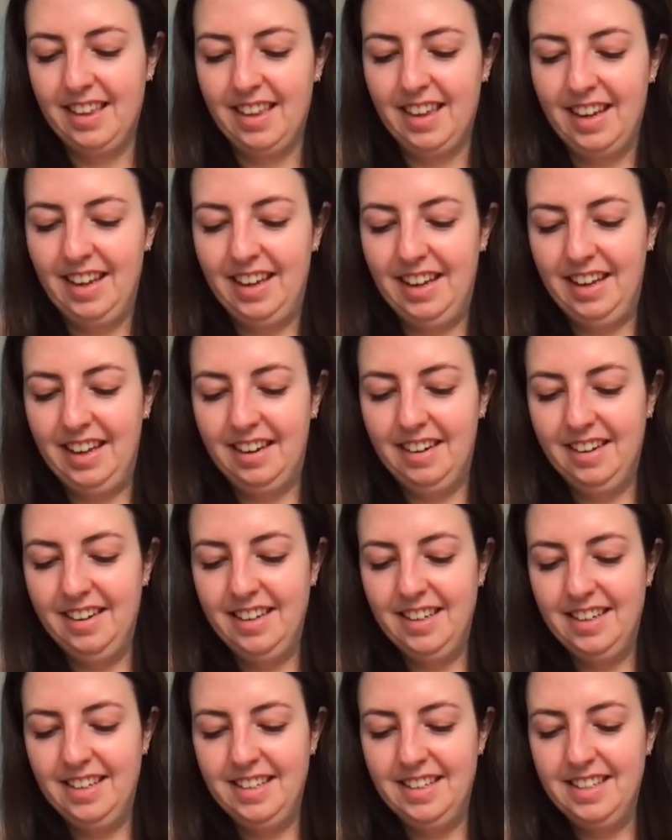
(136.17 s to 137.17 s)
here
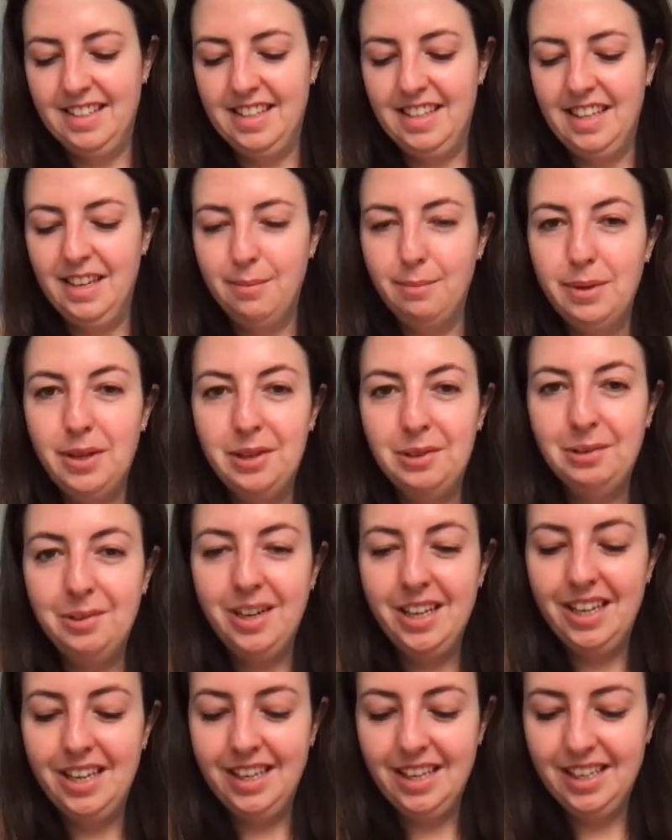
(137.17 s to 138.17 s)
is the
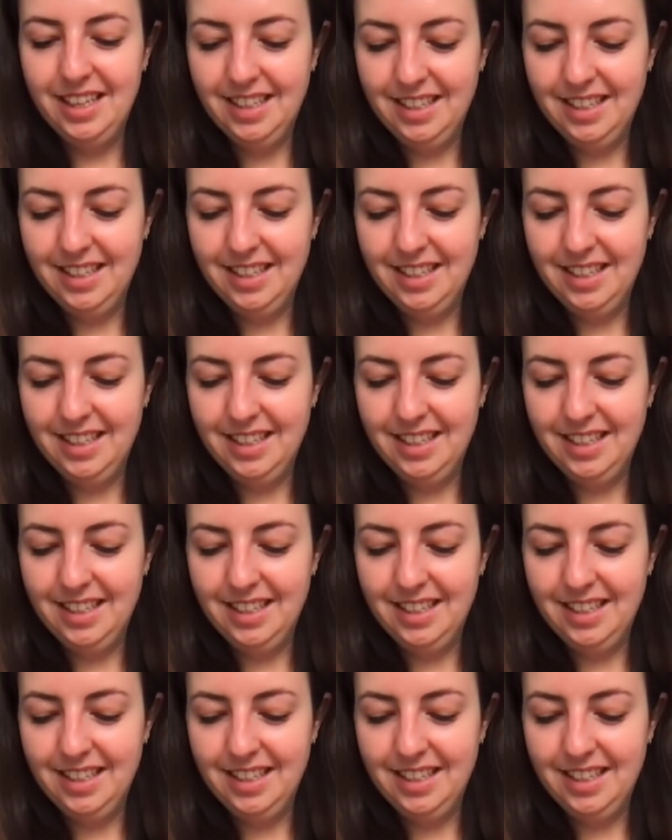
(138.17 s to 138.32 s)
beauty.